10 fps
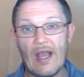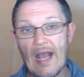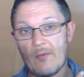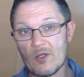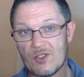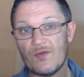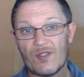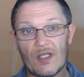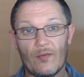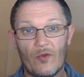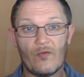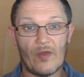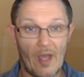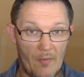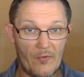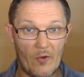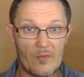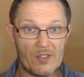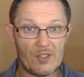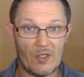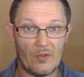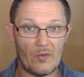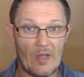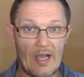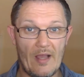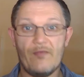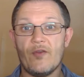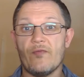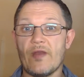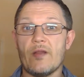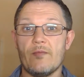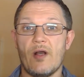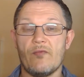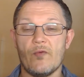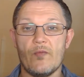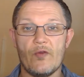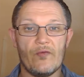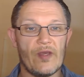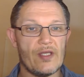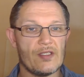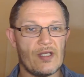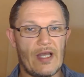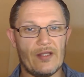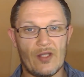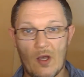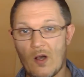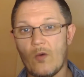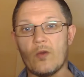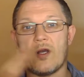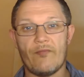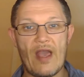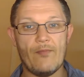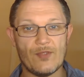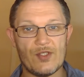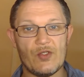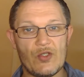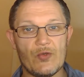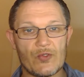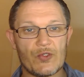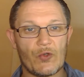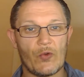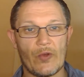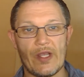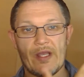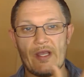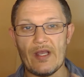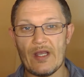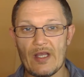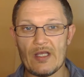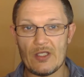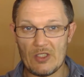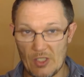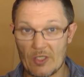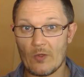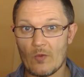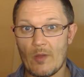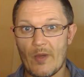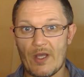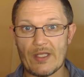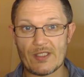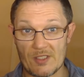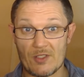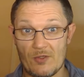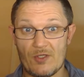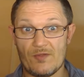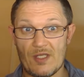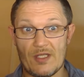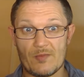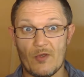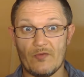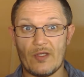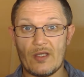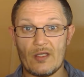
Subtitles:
And once you've seen the movie, I promise you, if you're a fan of Marvel movies and the whole kind of MCU story, you're going to want to buy this as soon as you've seen this movie,